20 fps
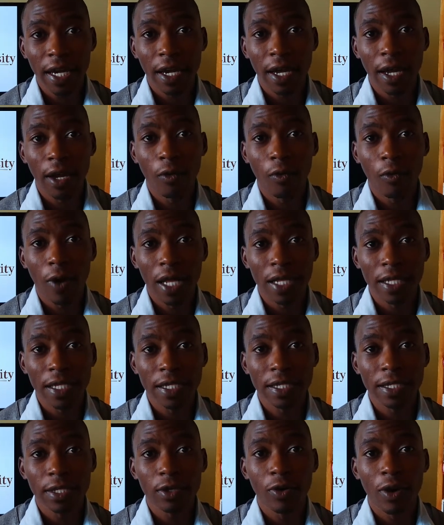
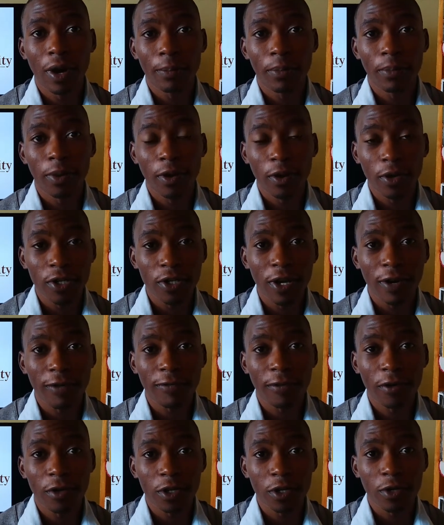Once you upload your
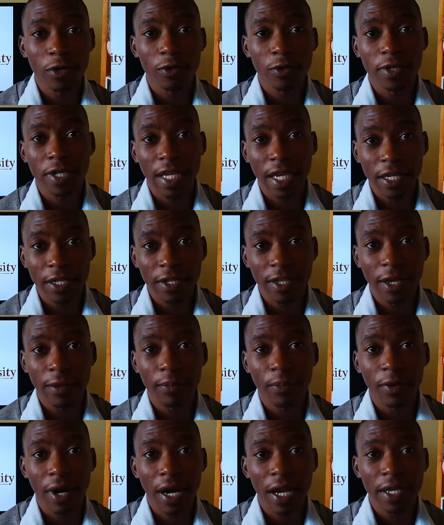photo, you set the
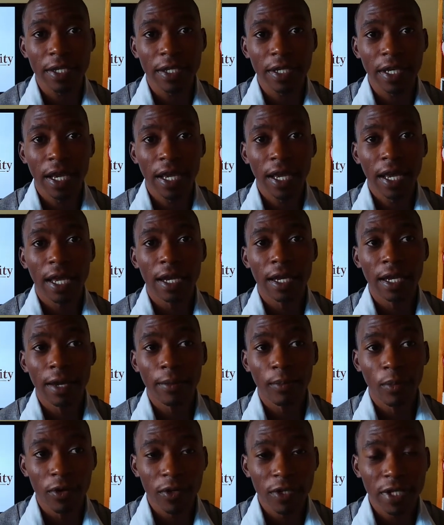price, and the
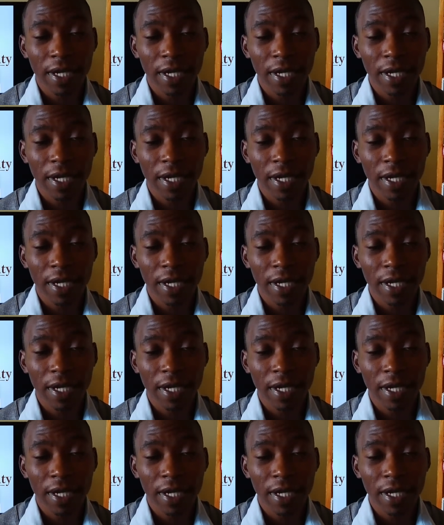most